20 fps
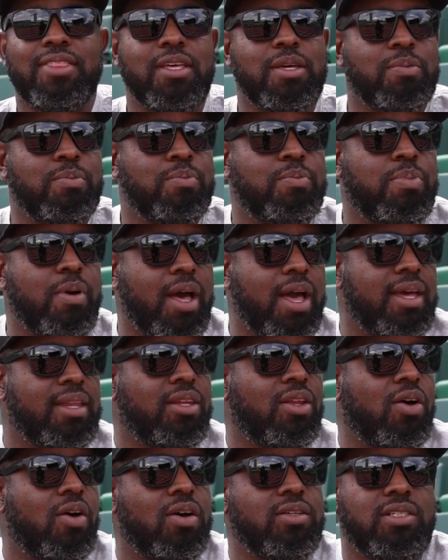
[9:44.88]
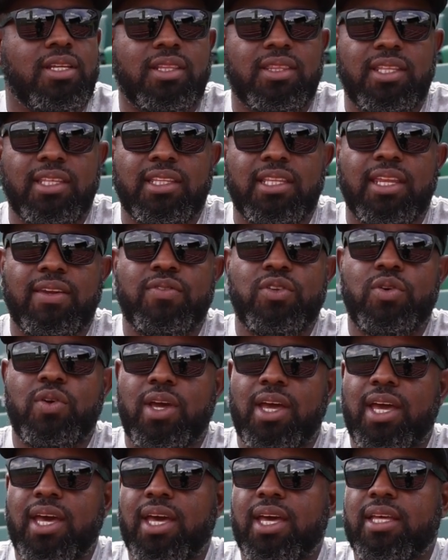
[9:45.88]
think by and large i think that if you
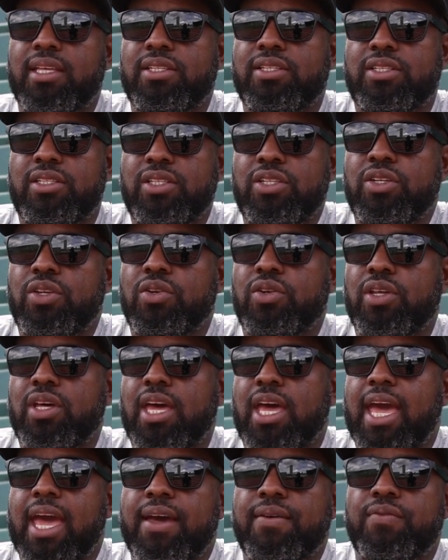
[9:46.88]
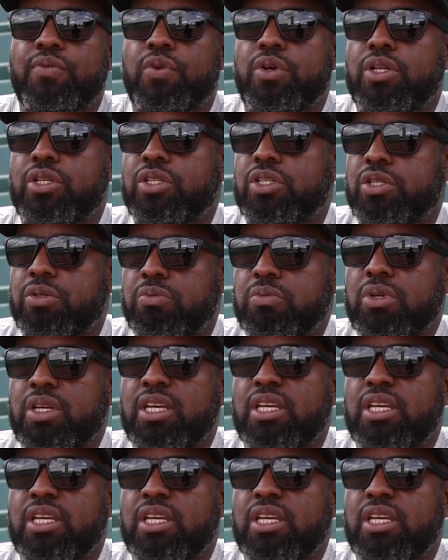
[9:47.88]
ask you know the average